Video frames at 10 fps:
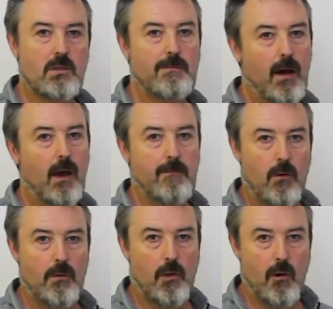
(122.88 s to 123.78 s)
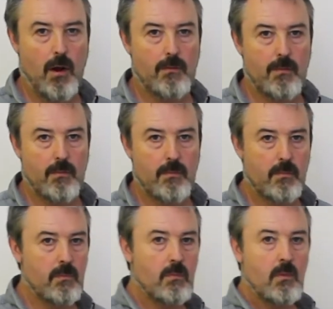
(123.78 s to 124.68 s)
survive or thrive.
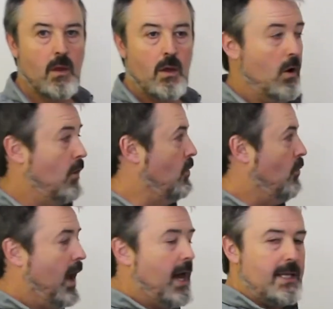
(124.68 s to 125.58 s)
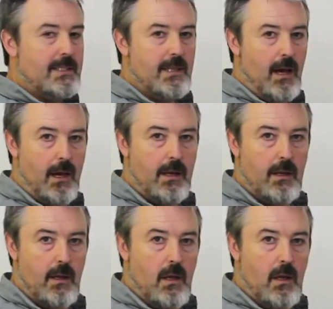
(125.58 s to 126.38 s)
On the right-hand side,